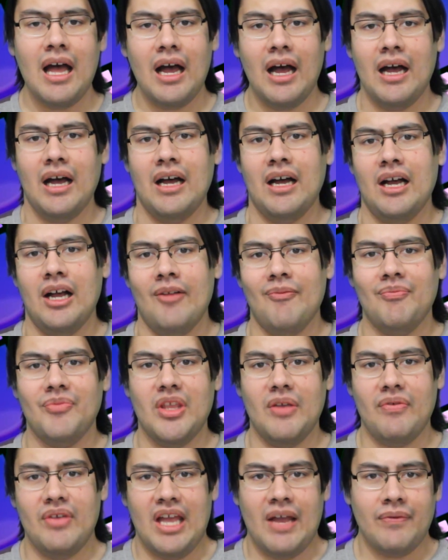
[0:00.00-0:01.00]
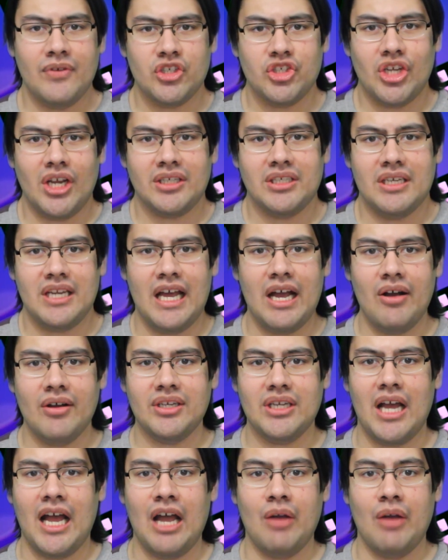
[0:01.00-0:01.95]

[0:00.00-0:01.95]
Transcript: Uh, if you haven't checked it out,